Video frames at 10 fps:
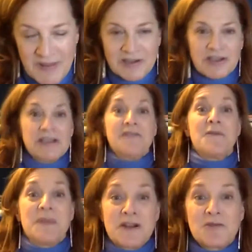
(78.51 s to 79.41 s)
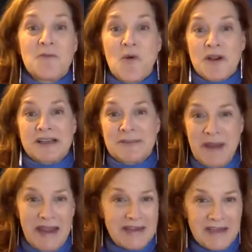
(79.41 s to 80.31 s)
actually live a bigger, more
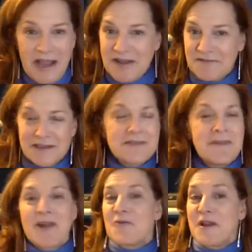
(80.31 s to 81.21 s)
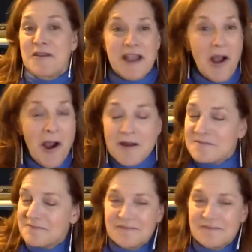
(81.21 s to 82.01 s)
expanded life. Doesn't matter where they are.